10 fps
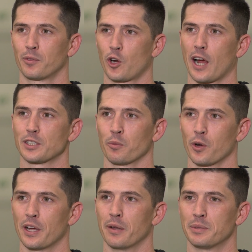cracked some
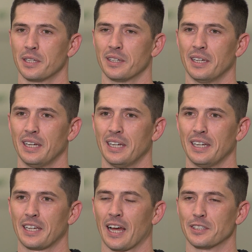ribs and
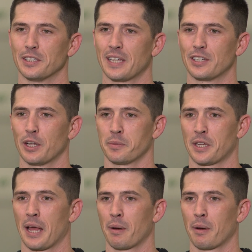got into the state championship game.